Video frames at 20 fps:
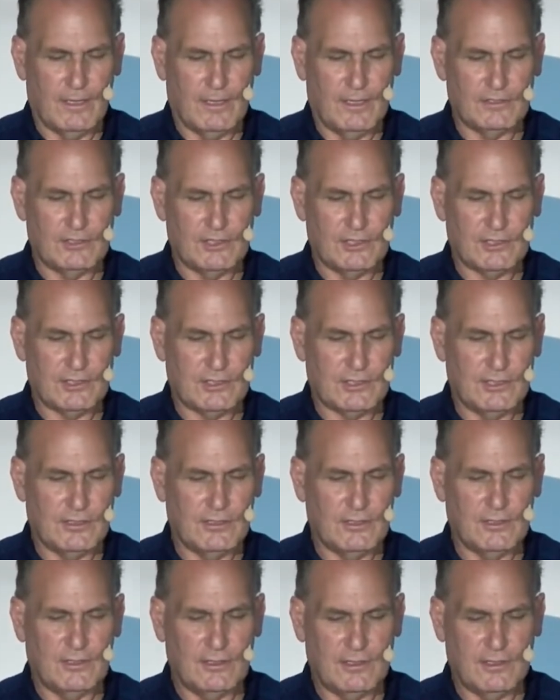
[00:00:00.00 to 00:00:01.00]
And just
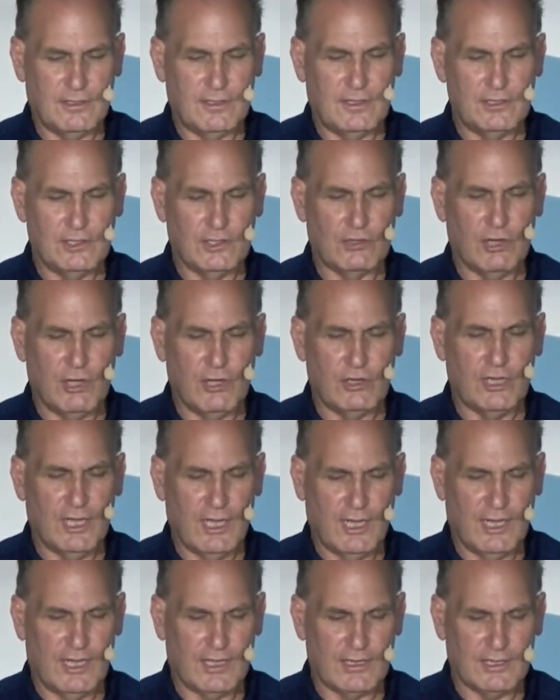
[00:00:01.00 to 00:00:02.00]
in your own
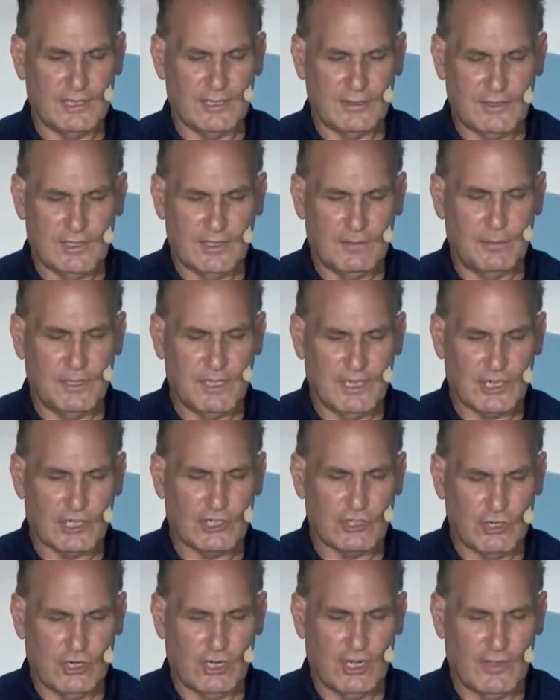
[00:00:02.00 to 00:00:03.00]
heart, let there be a
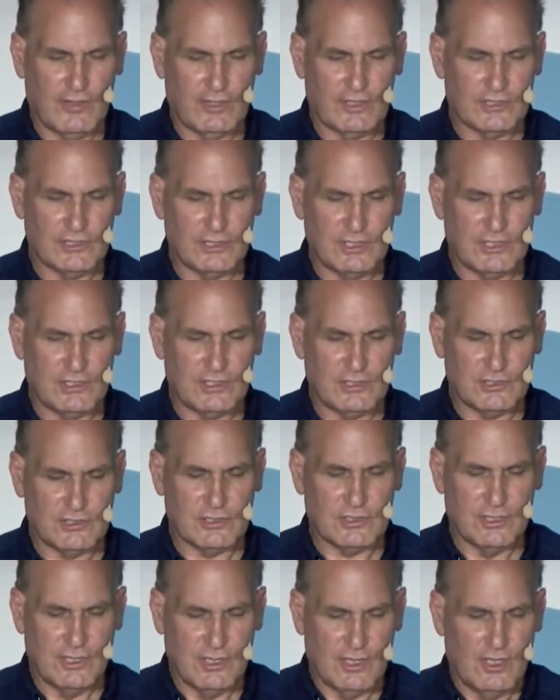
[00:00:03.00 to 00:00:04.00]
cry that
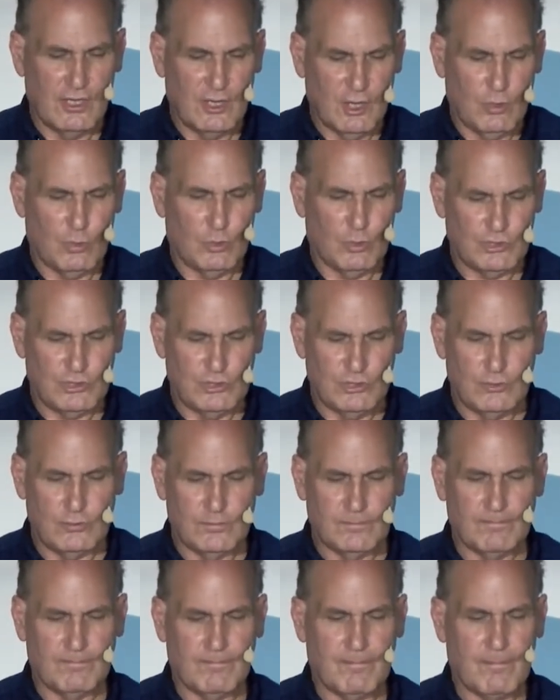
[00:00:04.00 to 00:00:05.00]
says, I want you.